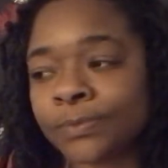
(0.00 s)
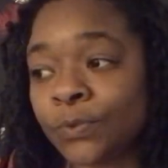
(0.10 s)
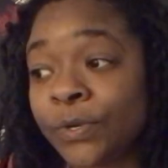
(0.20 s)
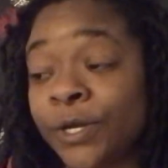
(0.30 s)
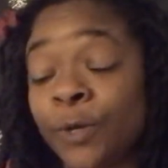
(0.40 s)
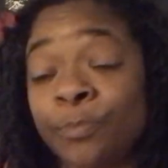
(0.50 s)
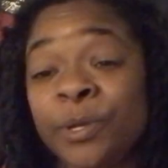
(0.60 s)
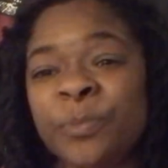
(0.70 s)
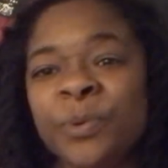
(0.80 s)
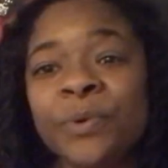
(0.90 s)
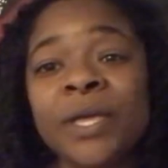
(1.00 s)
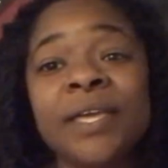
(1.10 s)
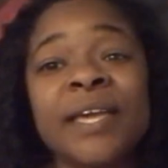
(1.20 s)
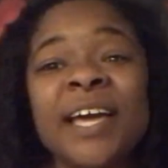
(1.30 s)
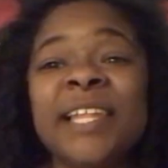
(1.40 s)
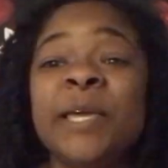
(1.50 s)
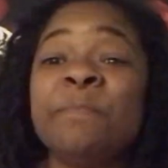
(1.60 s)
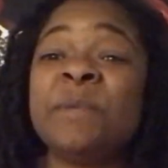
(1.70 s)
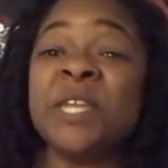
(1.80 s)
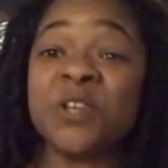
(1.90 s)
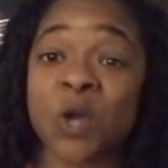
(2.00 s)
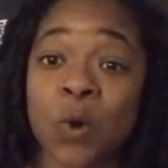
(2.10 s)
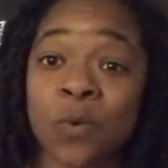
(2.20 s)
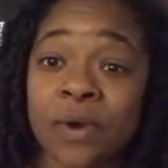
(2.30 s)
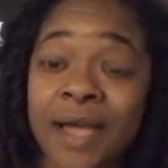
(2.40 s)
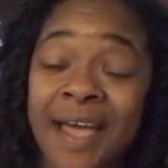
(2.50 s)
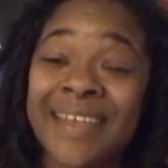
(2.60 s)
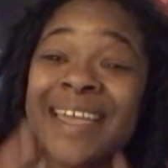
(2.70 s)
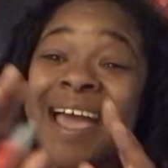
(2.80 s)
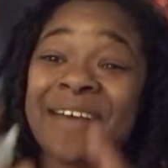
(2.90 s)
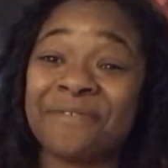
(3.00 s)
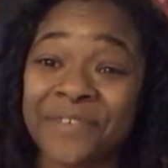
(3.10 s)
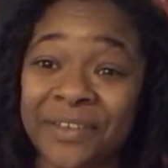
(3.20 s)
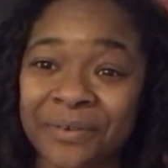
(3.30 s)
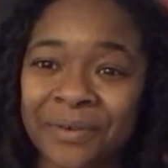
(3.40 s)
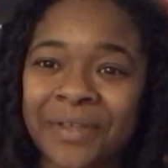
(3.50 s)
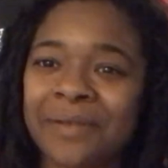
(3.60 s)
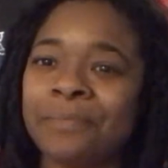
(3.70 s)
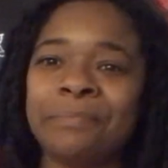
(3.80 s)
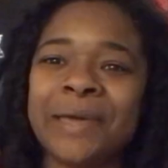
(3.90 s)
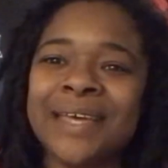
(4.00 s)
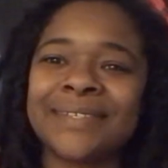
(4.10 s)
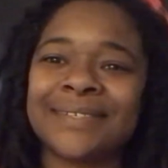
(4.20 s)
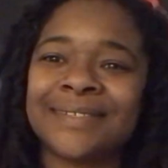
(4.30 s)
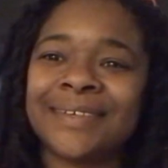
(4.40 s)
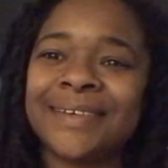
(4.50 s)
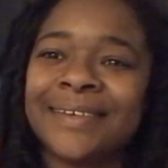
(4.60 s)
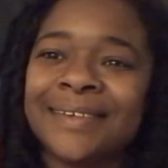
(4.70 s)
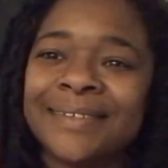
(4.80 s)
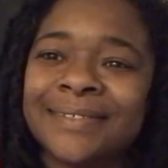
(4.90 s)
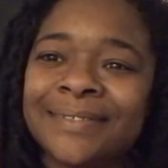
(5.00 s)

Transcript: Well, people, y'all let me know how y'all feel. Message.